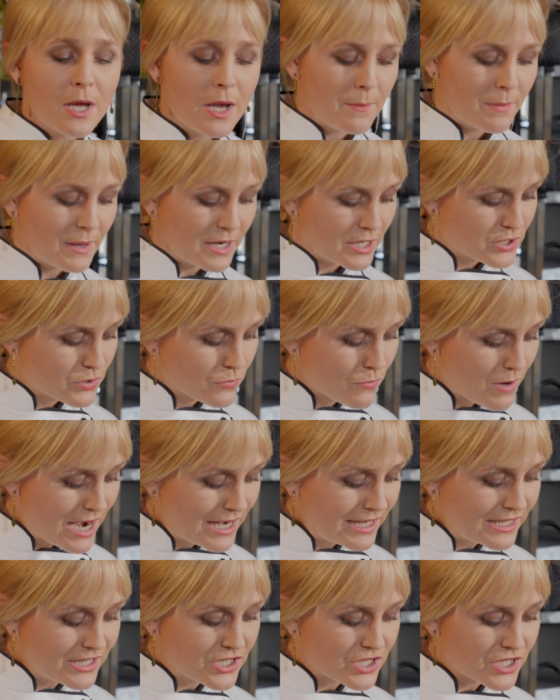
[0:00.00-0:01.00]
but it's
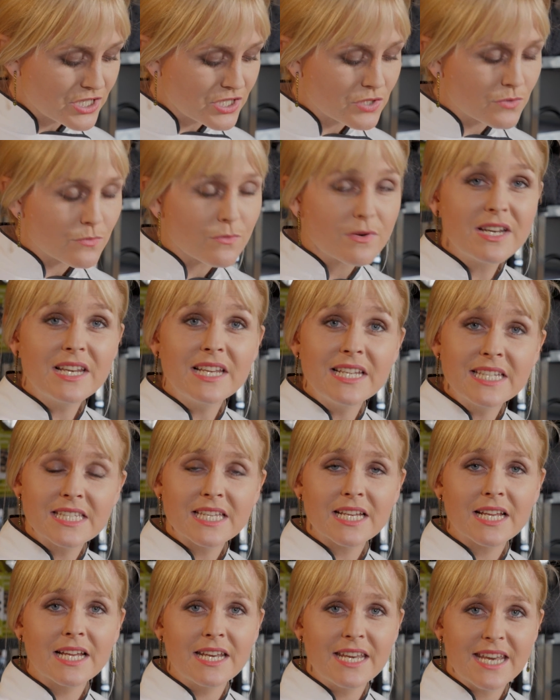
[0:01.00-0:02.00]
really just
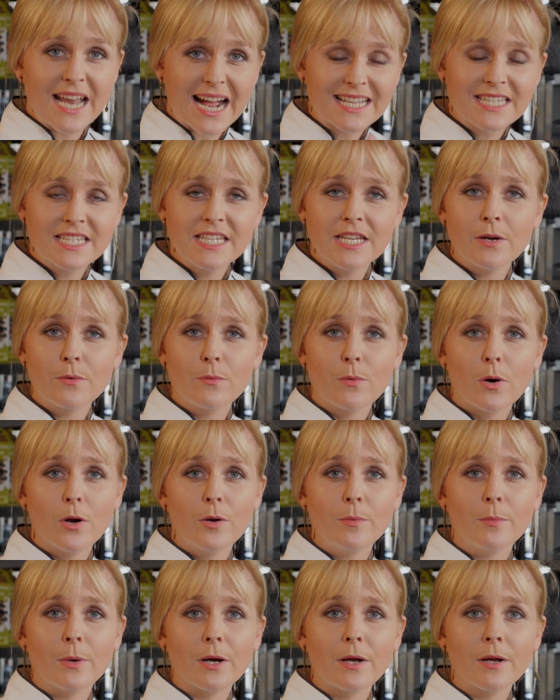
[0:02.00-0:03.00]
releasing a nutty
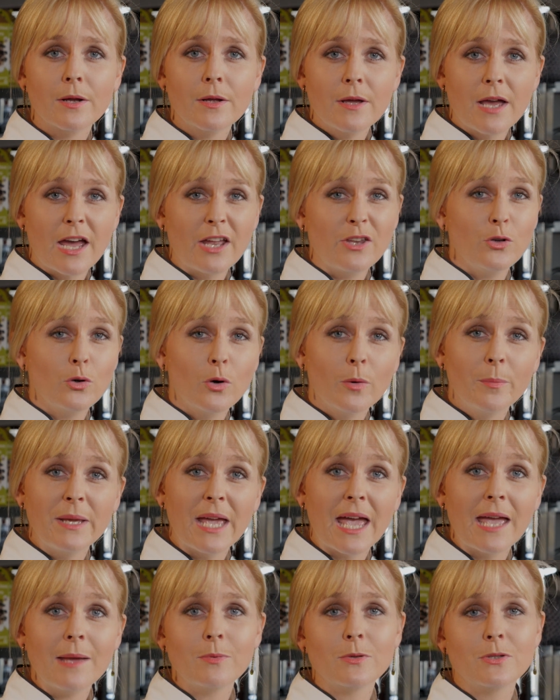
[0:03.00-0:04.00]
aroma and you'll be
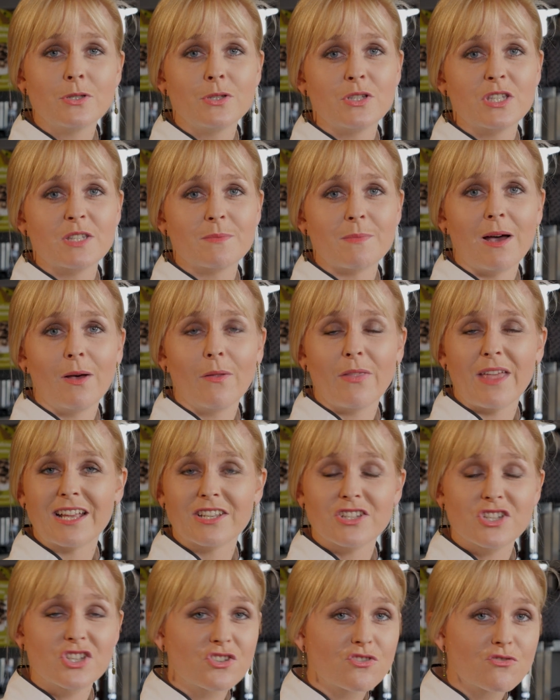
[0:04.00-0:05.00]
able to smell that
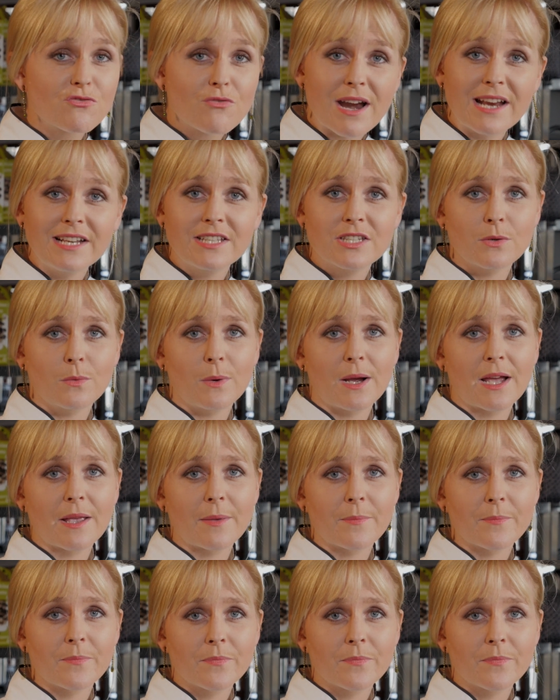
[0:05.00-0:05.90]
straight away.